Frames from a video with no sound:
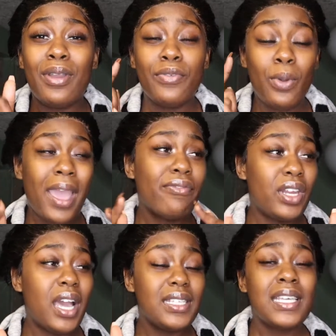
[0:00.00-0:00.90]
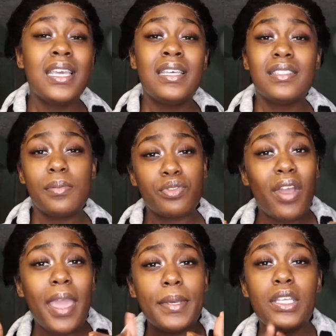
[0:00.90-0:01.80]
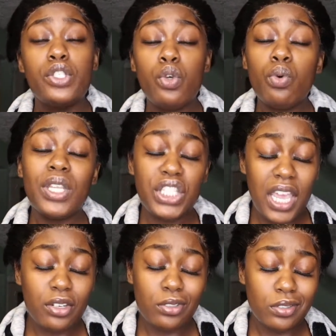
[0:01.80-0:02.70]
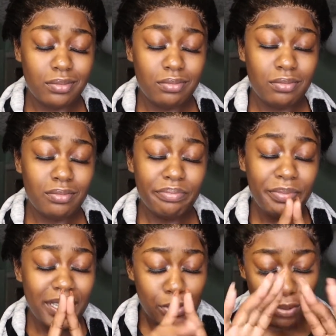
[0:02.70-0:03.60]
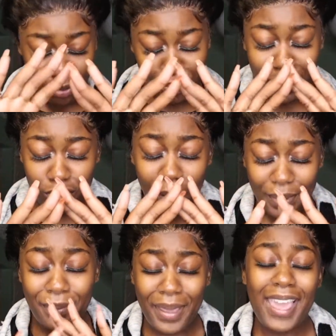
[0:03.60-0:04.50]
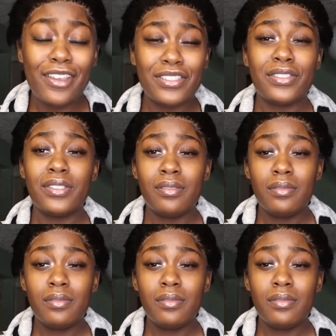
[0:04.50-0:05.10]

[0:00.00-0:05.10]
If you have not, subscribe to the channel because we will be dropping bangers.